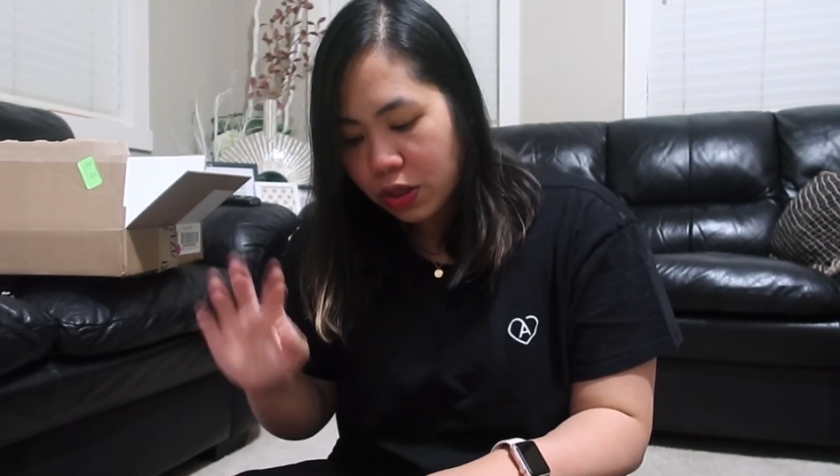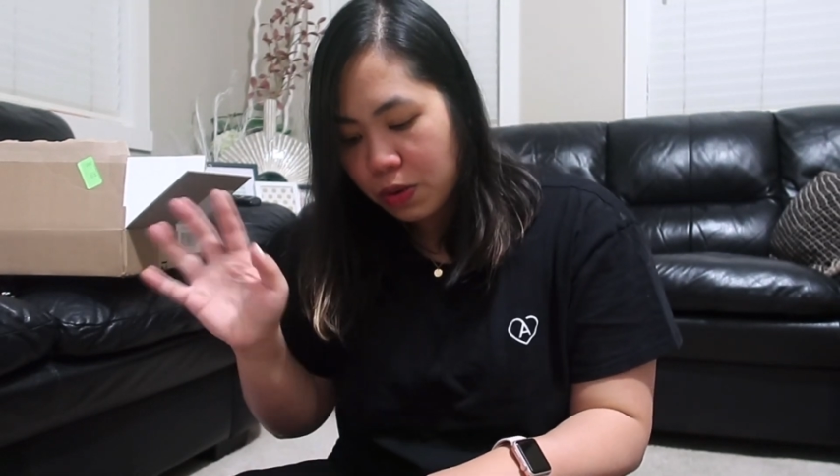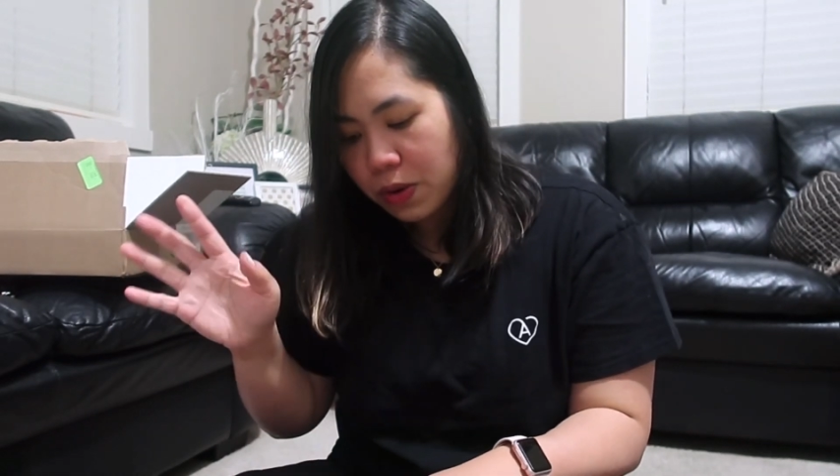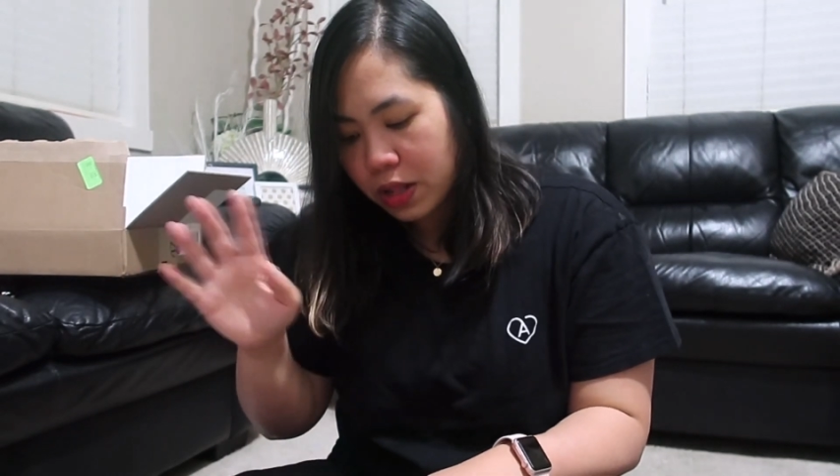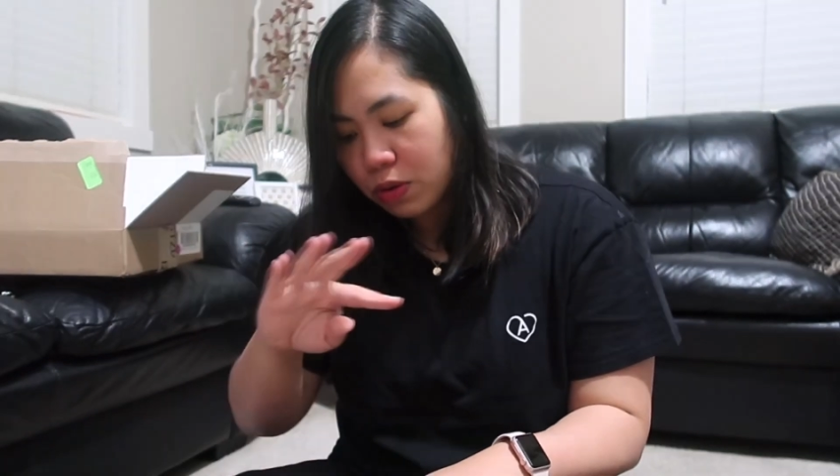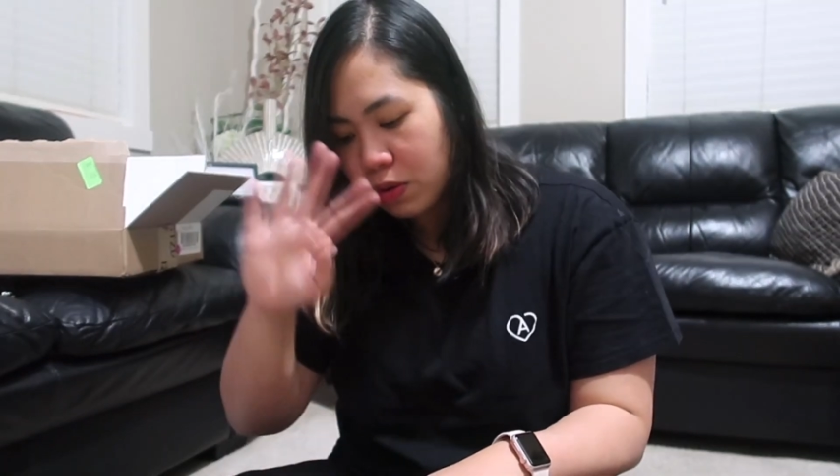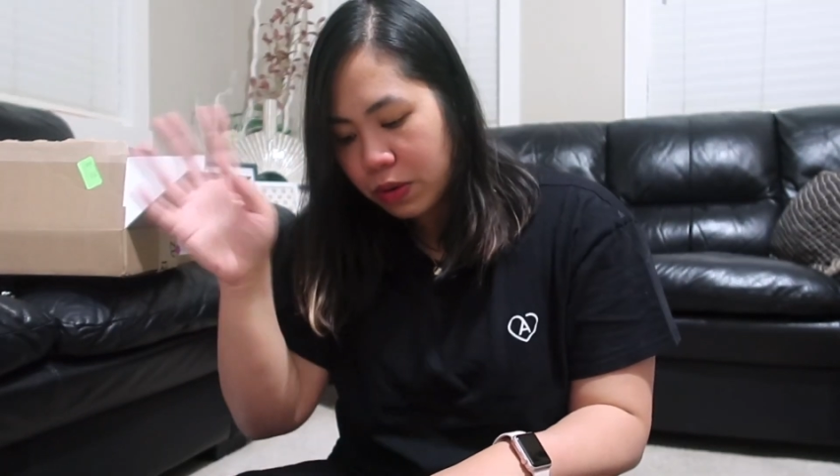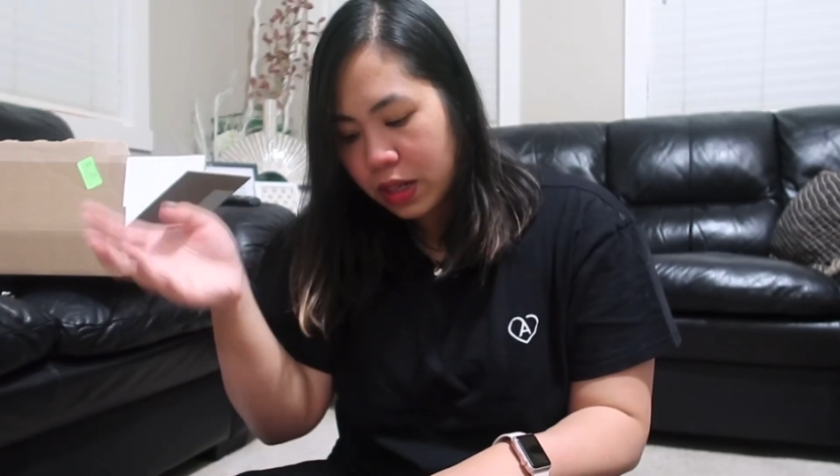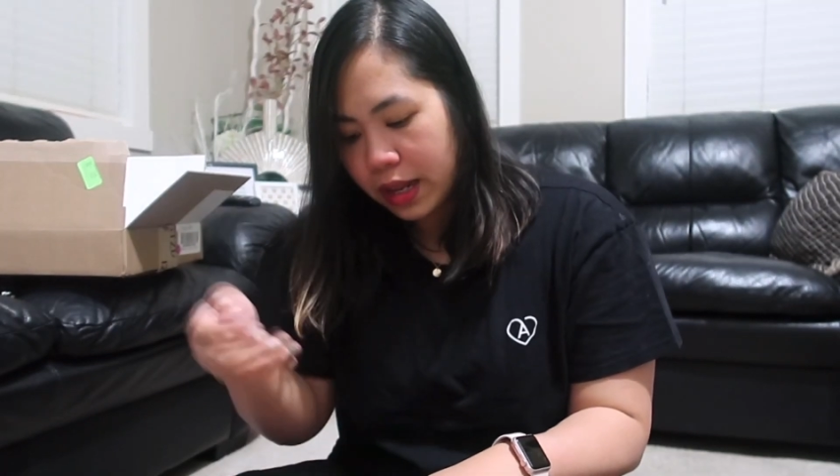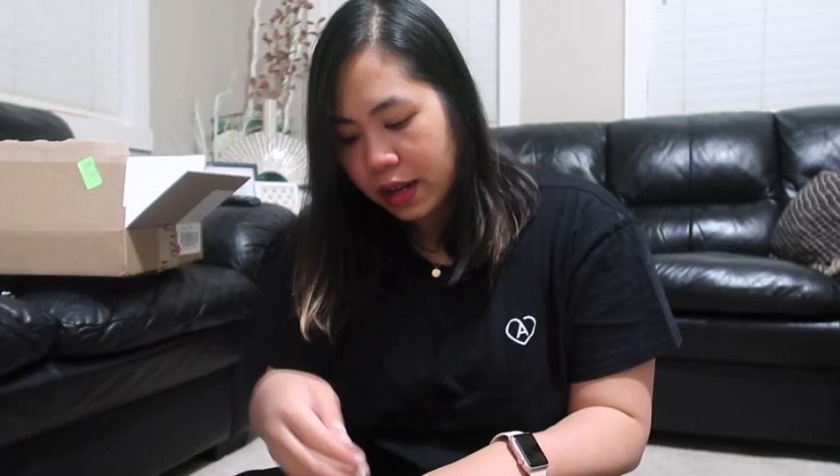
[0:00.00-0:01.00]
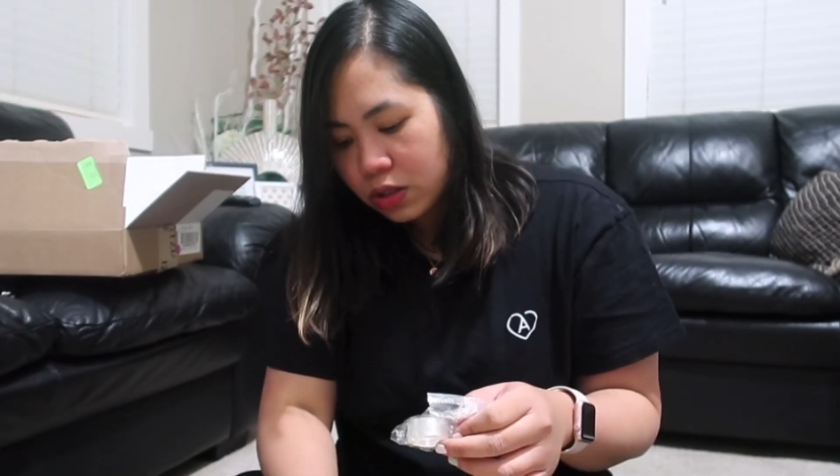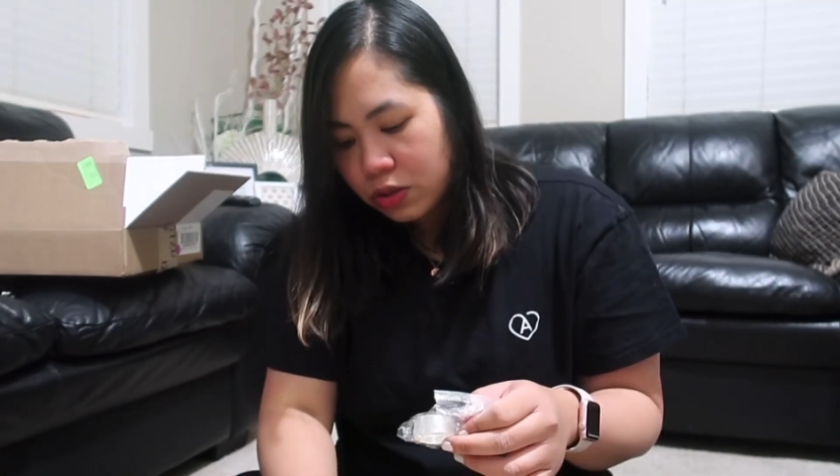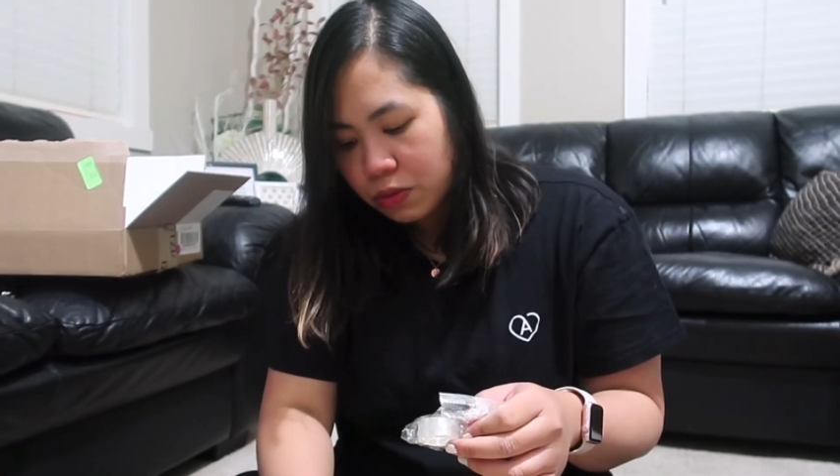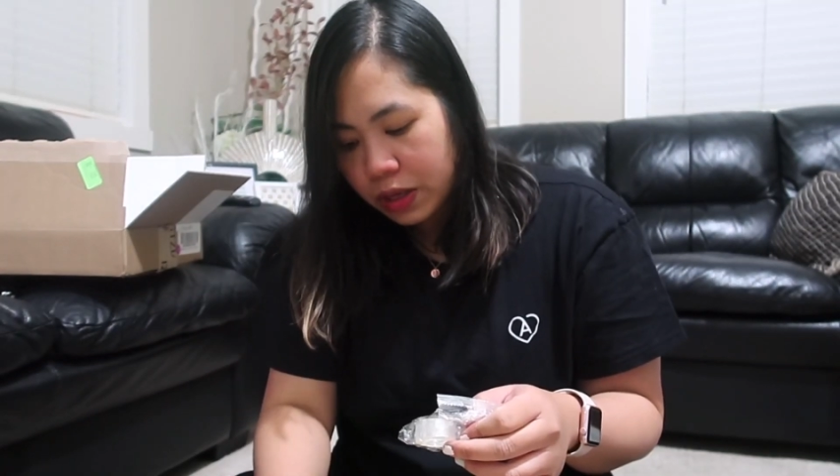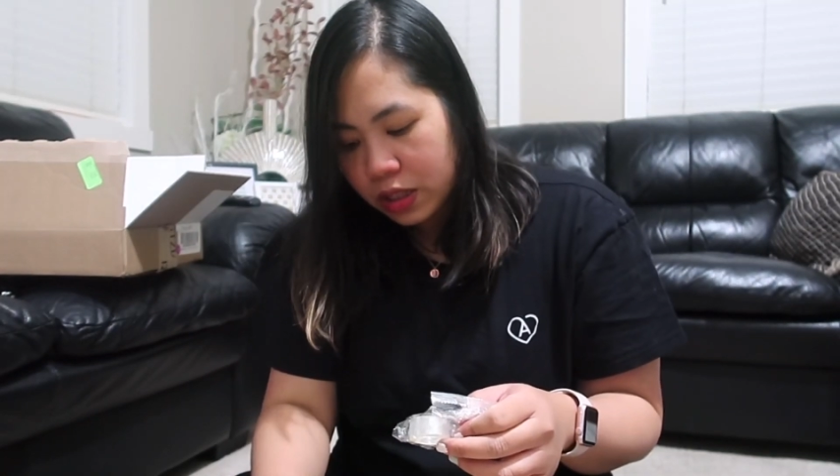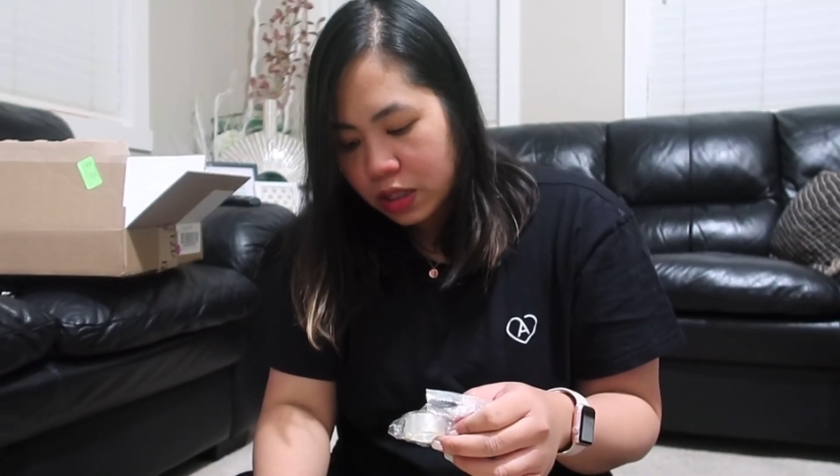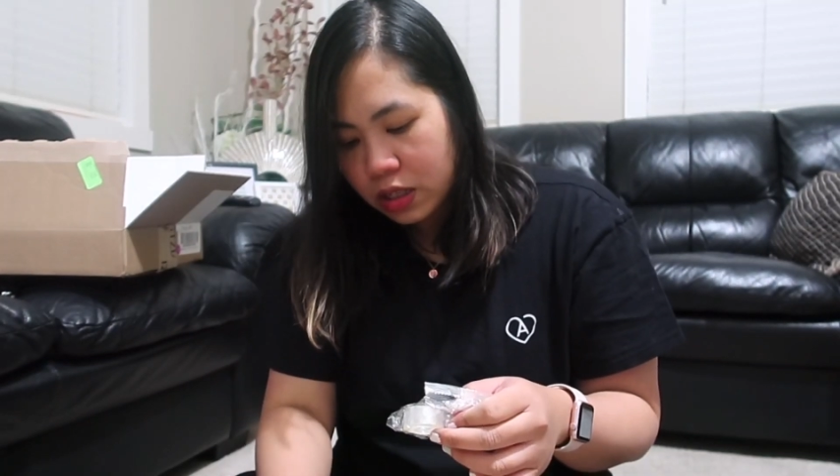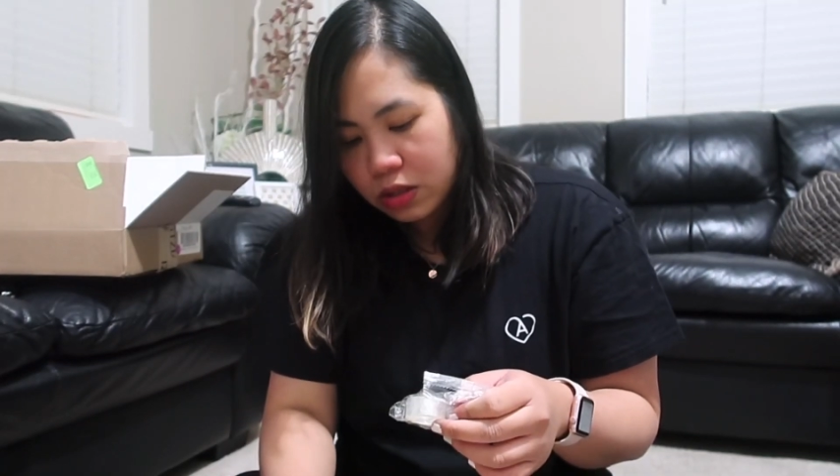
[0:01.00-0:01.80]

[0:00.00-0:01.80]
the one who will like do it.